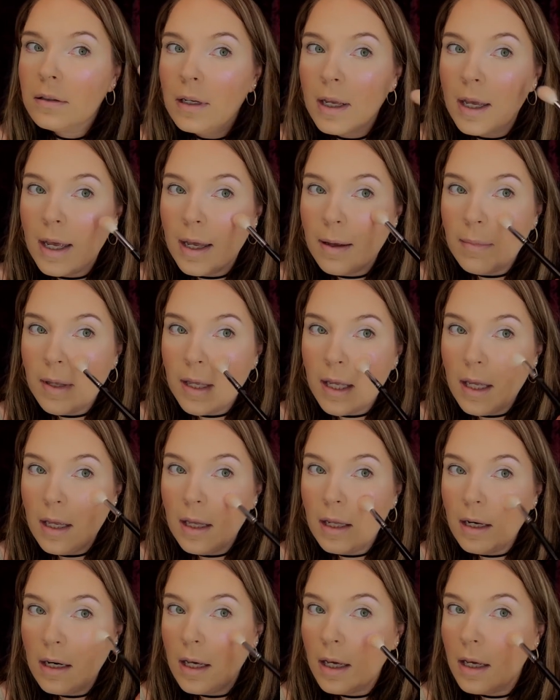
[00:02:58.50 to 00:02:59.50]
I'm
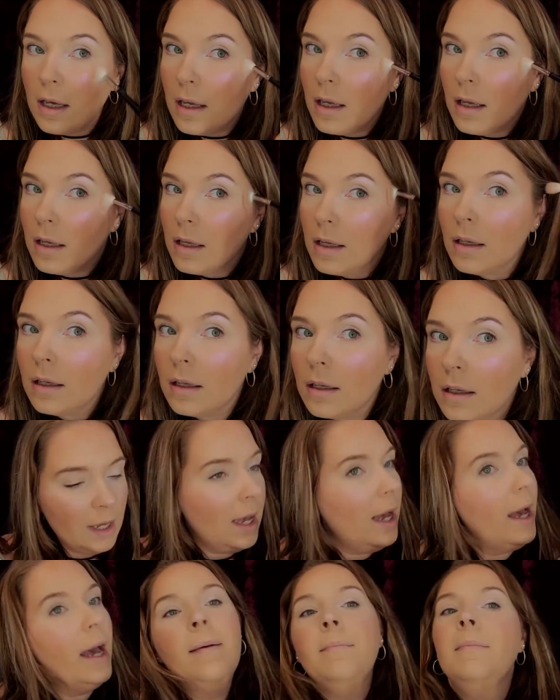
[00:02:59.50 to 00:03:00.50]
in it.
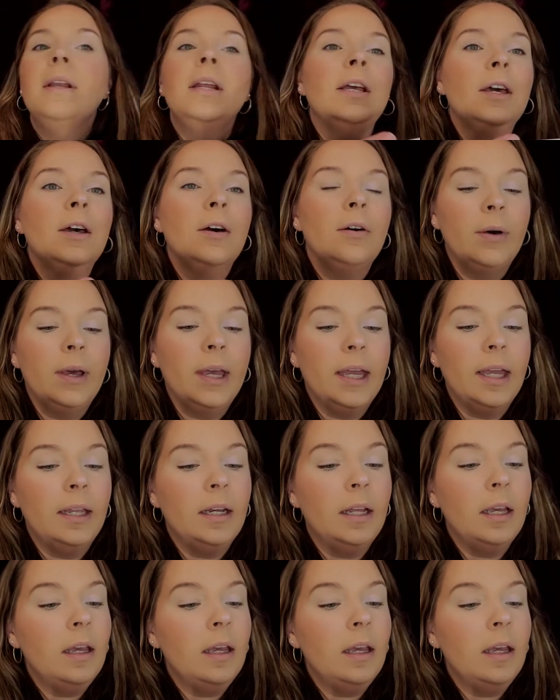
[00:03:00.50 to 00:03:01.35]
I'm going to go in